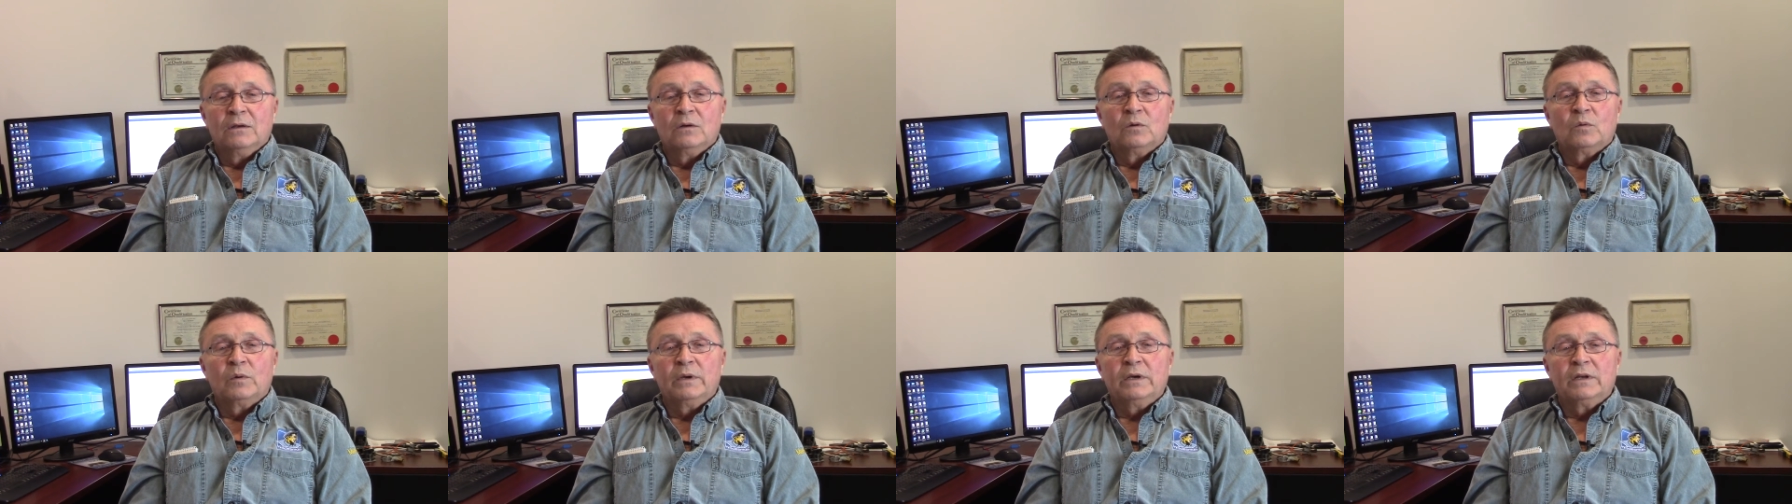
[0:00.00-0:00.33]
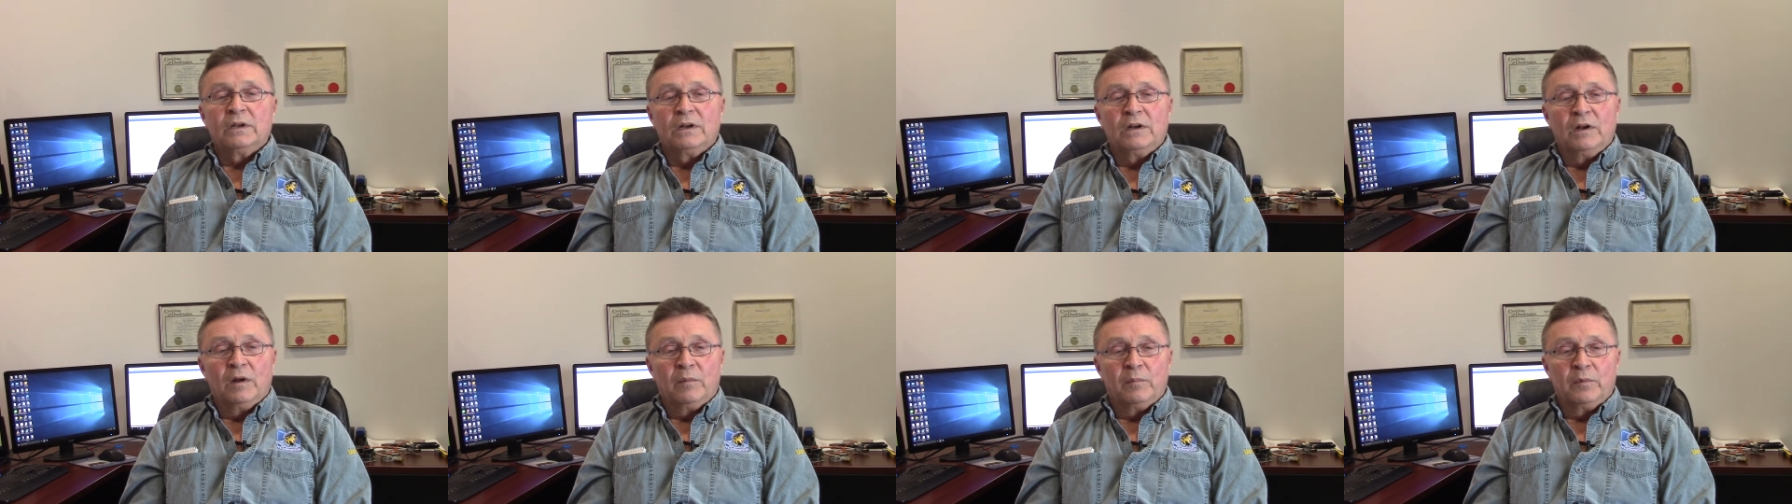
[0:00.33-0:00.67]
We get
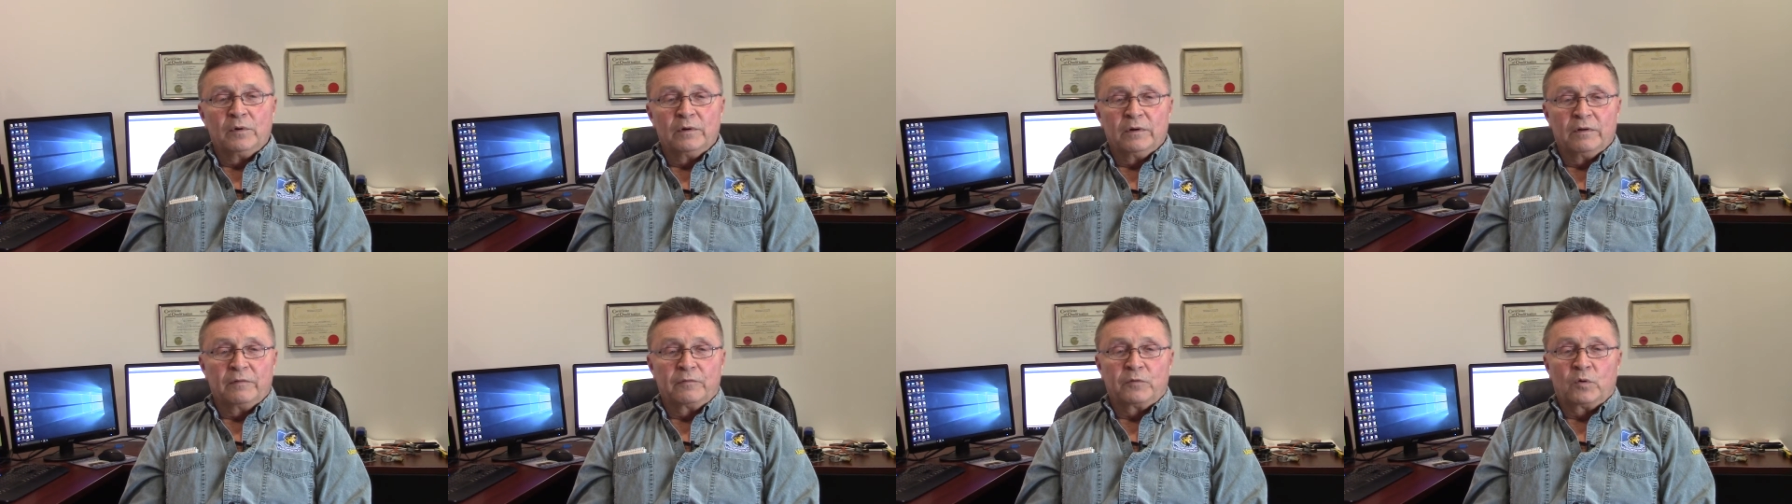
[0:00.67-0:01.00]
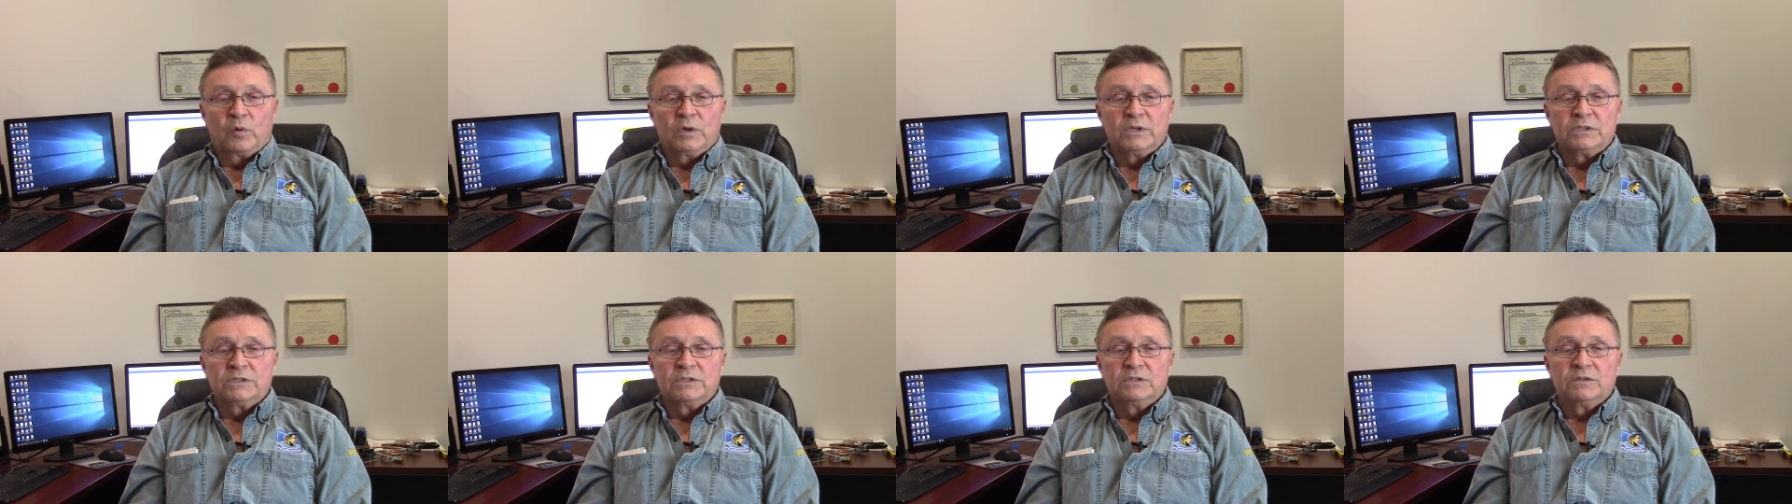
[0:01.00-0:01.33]
a number of
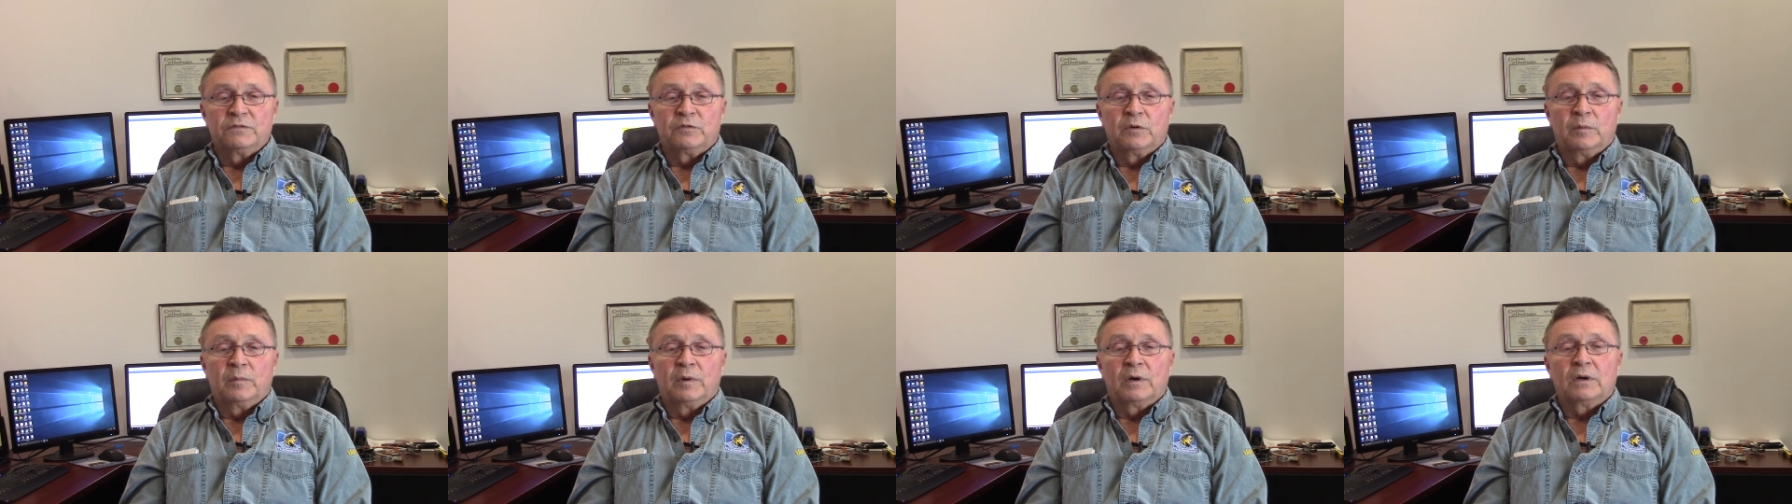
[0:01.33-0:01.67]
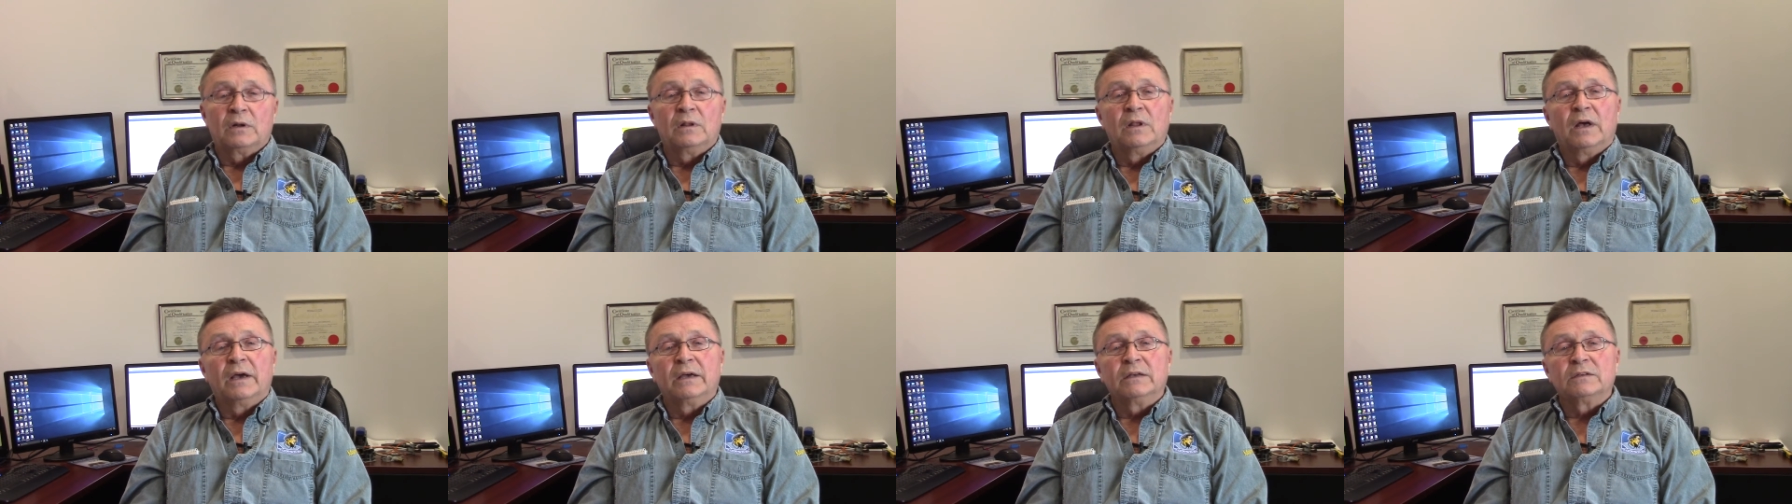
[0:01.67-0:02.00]
questions from our
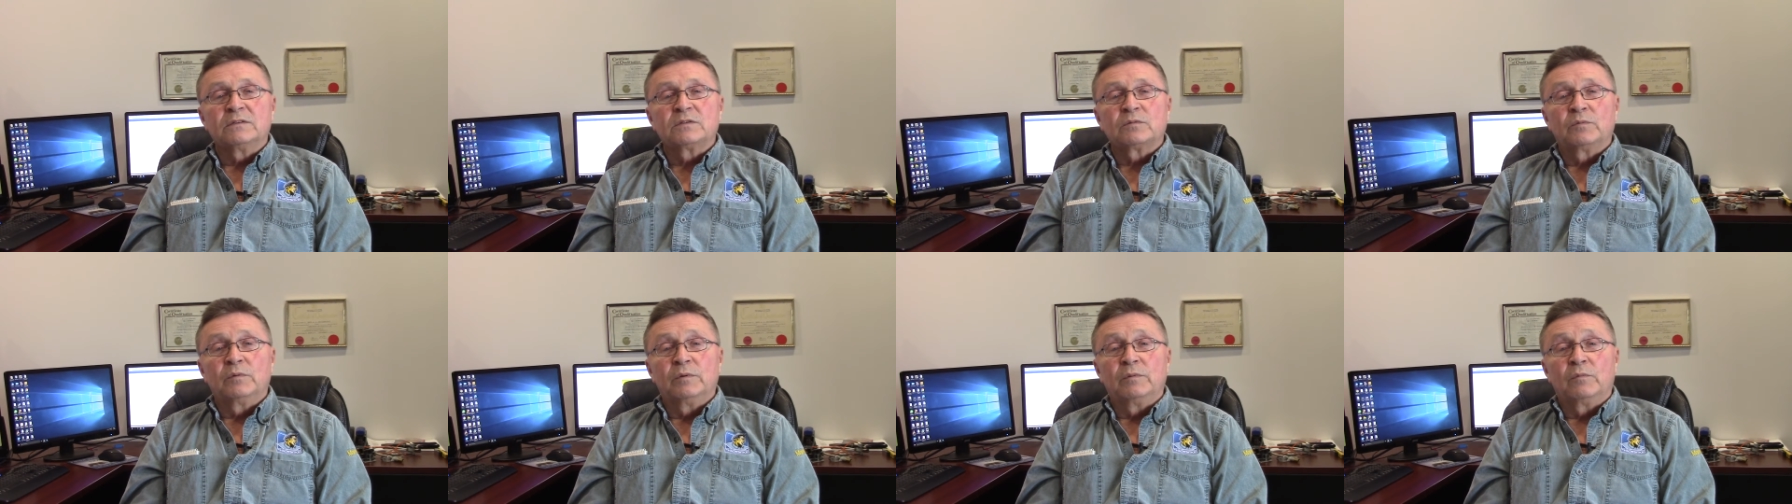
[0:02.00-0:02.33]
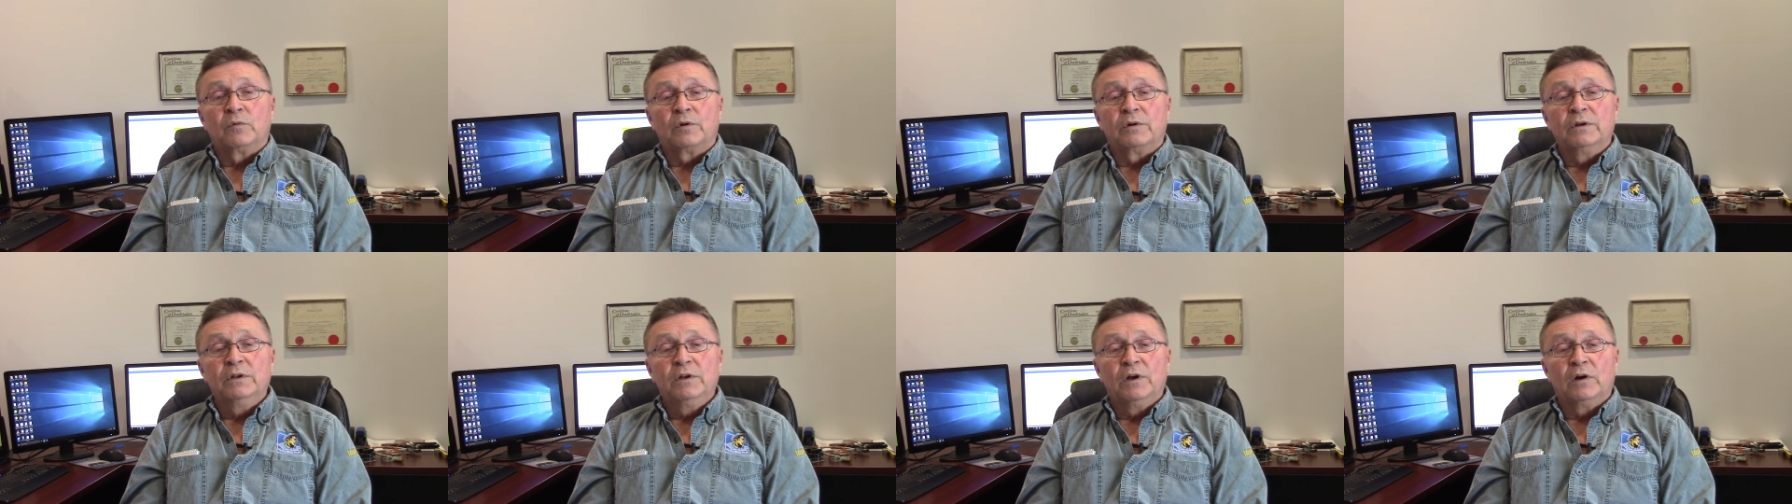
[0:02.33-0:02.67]
clients when
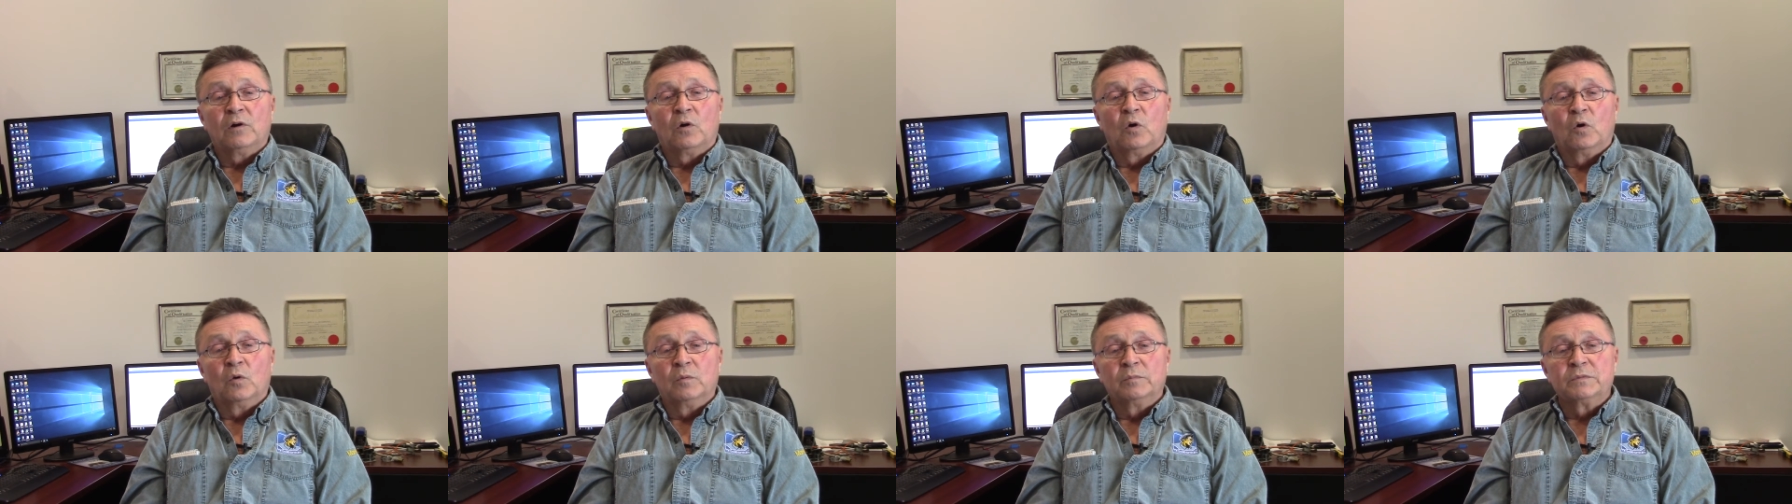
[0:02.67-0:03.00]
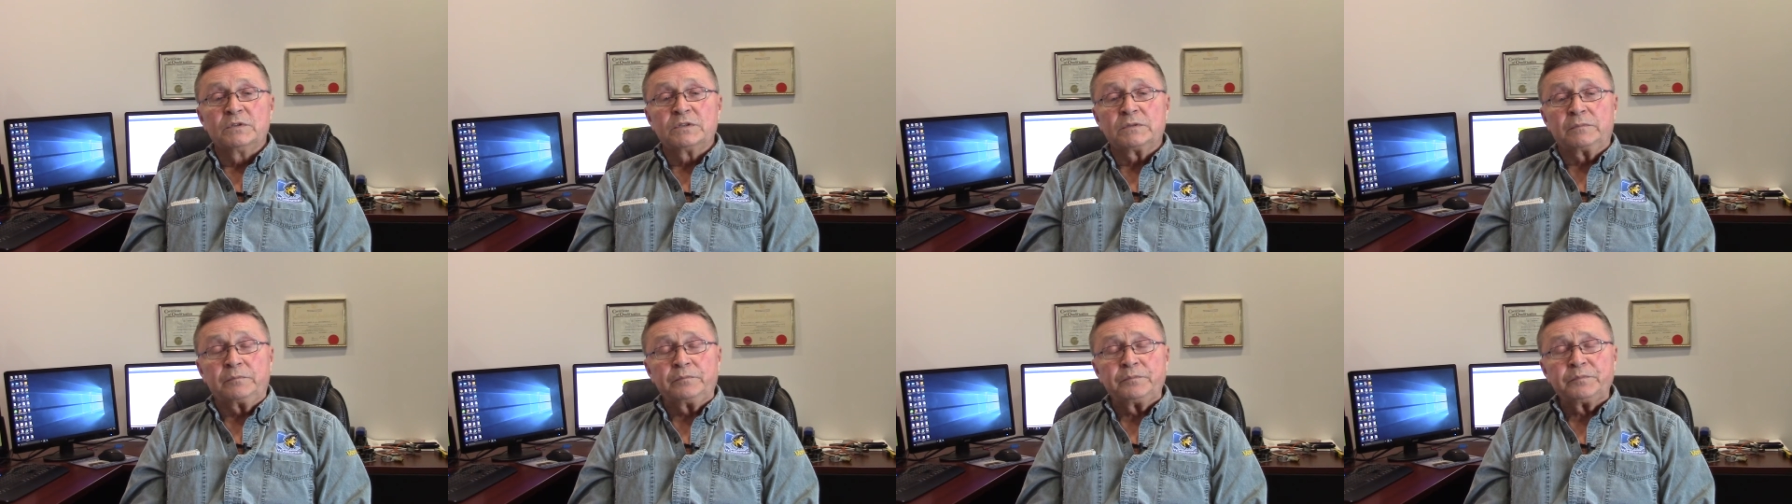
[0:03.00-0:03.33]
we're in their
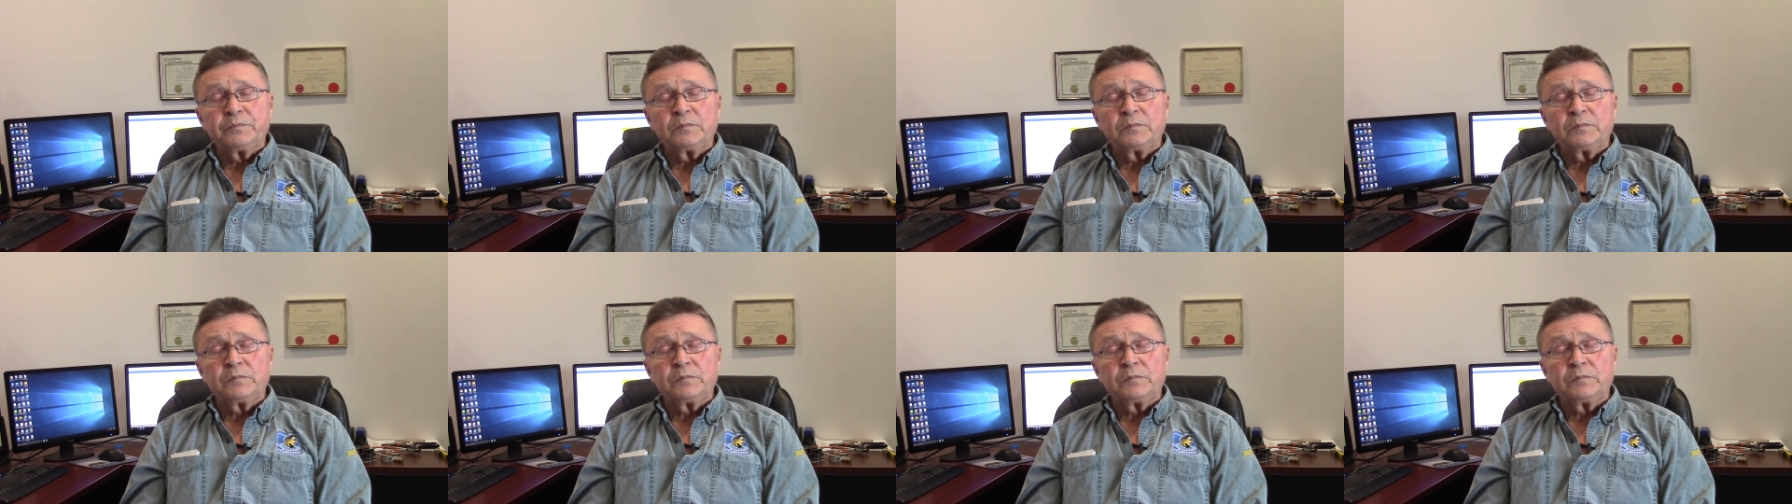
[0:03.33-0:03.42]
homes.